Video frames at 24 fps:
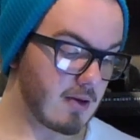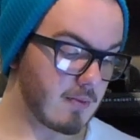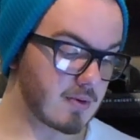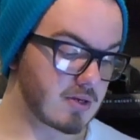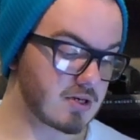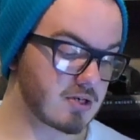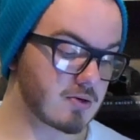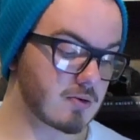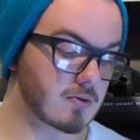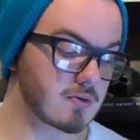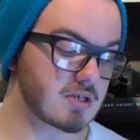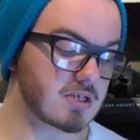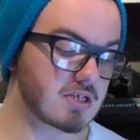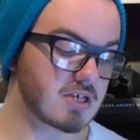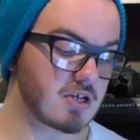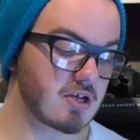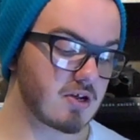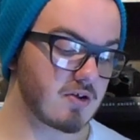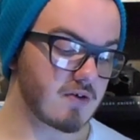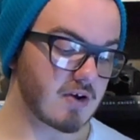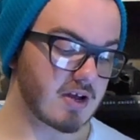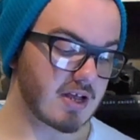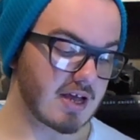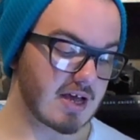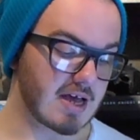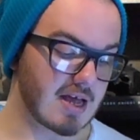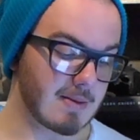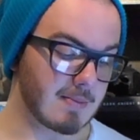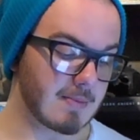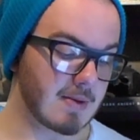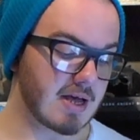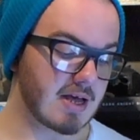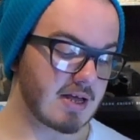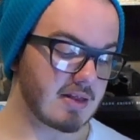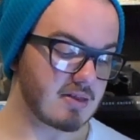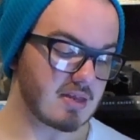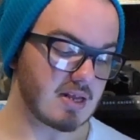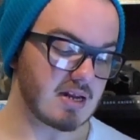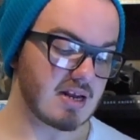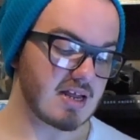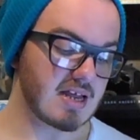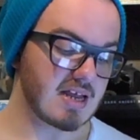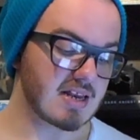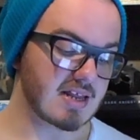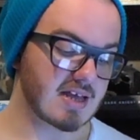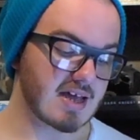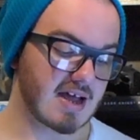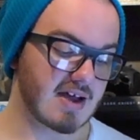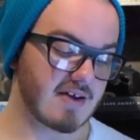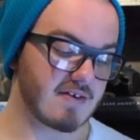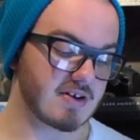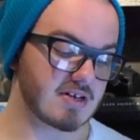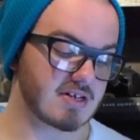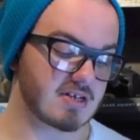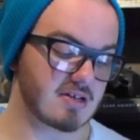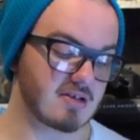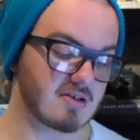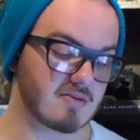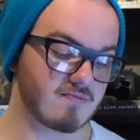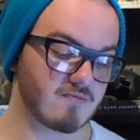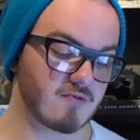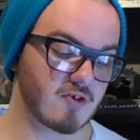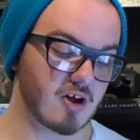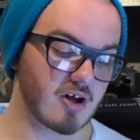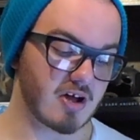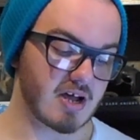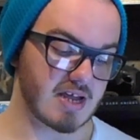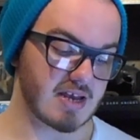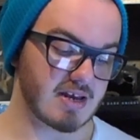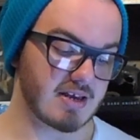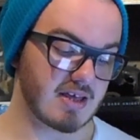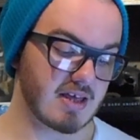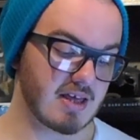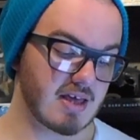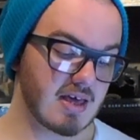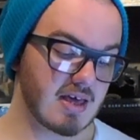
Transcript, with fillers: which according to Eurogamer, the lead character can ride.